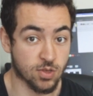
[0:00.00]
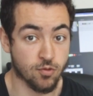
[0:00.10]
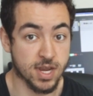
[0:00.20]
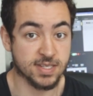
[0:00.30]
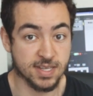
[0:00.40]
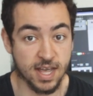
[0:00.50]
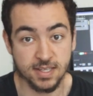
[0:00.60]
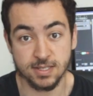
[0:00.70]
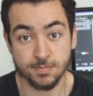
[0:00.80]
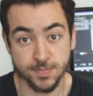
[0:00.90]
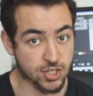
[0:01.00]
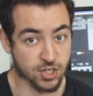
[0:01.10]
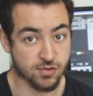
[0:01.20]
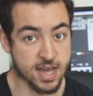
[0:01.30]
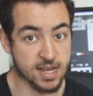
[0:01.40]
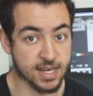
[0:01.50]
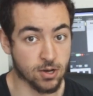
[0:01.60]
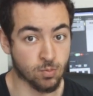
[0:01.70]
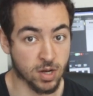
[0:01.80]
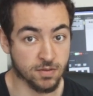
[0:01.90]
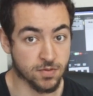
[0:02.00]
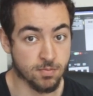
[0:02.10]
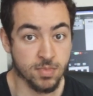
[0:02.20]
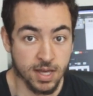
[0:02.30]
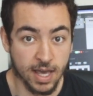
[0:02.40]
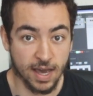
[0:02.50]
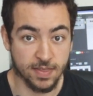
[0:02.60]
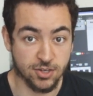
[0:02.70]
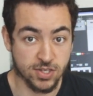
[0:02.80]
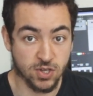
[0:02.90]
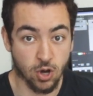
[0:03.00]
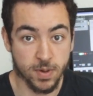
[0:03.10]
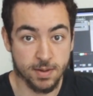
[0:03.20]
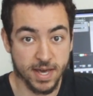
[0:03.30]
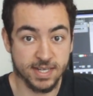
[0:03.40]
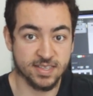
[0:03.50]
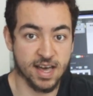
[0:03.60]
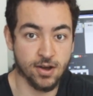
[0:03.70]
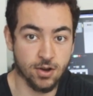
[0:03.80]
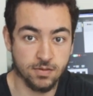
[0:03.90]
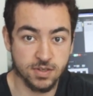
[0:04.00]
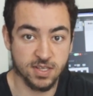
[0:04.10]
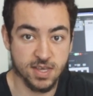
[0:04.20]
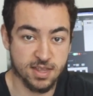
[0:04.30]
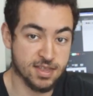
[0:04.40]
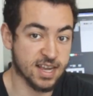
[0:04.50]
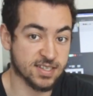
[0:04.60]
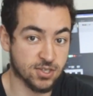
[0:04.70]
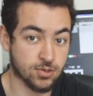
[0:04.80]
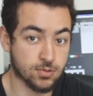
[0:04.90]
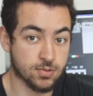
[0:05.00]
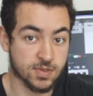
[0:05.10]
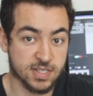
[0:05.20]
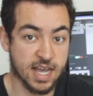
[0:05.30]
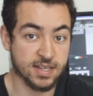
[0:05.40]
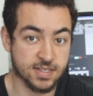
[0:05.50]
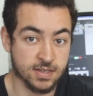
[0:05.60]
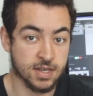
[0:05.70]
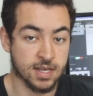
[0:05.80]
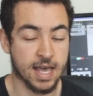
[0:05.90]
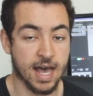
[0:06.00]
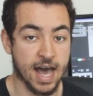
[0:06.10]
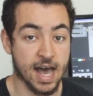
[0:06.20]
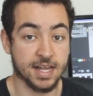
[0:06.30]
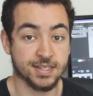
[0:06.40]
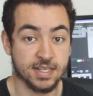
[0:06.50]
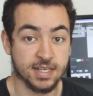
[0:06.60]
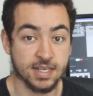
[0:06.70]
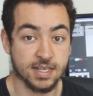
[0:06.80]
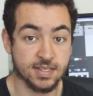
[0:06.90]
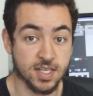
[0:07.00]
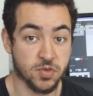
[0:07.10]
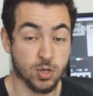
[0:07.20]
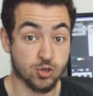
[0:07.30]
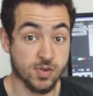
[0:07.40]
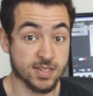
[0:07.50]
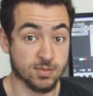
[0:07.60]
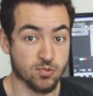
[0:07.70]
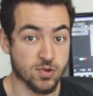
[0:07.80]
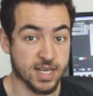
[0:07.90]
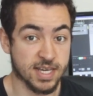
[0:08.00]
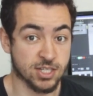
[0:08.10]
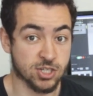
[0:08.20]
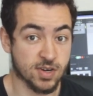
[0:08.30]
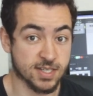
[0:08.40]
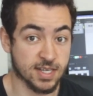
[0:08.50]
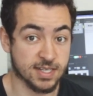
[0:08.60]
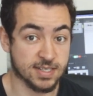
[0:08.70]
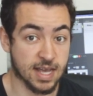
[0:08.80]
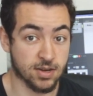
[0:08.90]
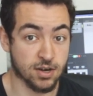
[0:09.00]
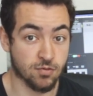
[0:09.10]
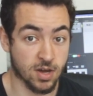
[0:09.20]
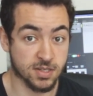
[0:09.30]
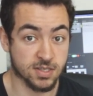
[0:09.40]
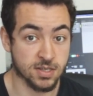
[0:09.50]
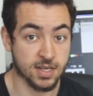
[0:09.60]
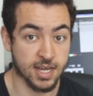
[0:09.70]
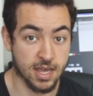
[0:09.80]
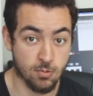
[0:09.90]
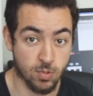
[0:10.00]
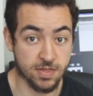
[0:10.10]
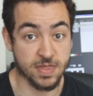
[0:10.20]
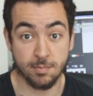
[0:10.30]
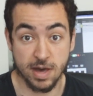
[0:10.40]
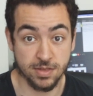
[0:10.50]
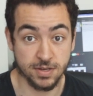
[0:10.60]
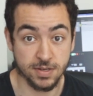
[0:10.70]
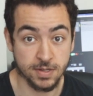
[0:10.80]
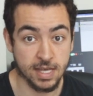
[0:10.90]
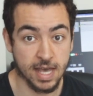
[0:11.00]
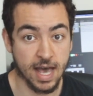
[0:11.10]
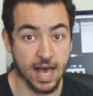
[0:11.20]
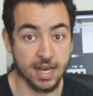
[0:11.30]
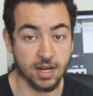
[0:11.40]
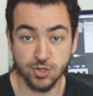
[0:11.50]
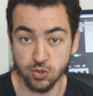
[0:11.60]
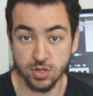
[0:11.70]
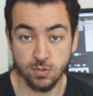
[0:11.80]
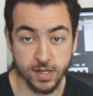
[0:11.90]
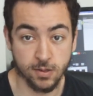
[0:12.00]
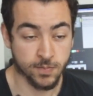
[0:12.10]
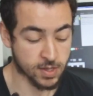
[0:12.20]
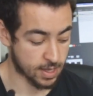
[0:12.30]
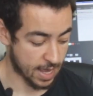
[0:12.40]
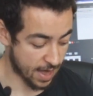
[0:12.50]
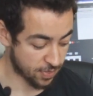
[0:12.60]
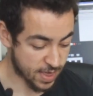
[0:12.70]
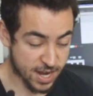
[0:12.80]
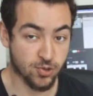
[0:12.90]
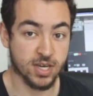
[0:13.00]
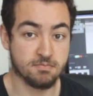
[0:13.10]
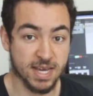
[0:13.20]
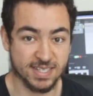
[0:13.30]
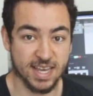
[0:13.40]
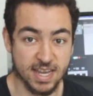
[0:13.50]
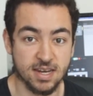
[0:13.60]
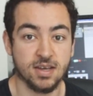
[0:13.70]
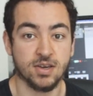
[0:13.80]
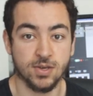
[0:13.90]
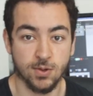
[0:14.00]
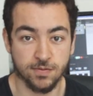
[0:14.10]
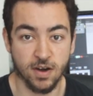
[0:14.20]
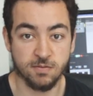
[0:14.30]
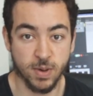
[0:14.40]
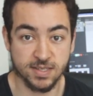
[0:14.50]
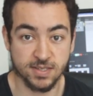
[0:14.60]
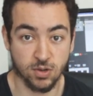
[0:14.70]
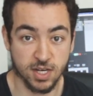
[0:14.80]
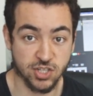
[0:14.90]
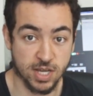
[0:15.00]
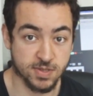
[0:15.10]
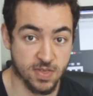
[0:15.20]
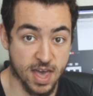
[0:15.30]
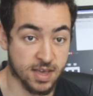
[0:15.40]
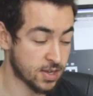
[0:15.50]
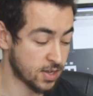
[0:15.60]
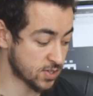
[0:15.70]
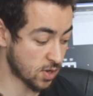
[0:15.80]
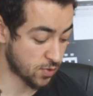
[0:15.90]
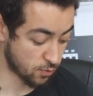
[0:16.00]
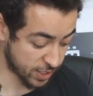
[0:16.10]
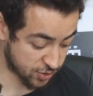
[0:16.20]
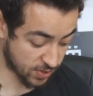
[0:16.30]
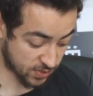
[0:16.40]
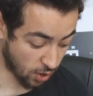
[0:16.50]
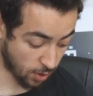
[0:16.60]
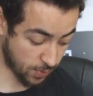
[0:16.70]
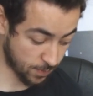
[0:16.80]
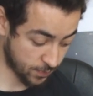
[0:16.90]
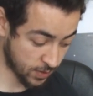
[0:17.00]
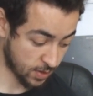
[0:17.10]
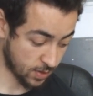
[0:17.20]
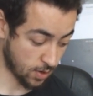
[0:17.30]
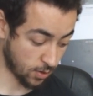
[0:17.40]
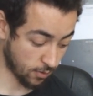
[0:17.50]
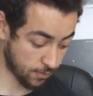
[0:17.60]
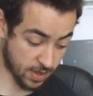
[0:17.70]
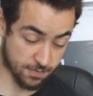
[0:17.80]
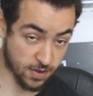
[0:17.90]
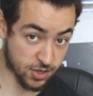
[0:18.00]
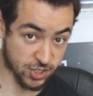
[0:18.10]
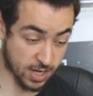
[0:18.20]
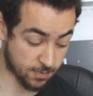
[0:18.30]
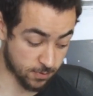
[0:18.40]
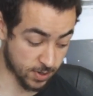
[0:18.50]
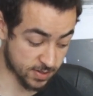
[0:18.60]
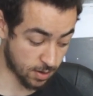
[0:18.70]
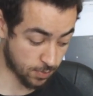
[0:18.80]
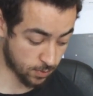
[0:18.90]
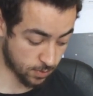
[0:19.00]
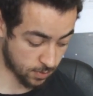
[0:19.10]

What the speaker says: 3 sets, just create a lick on one of them, and then just copy and paste that over to the next 2 sets and see if you can create some really interesting sounding runs with that method. And I'm sure you will. And then you can mix in your 5 pentatonic shapes there. So if you reach the top of the first shape, for example,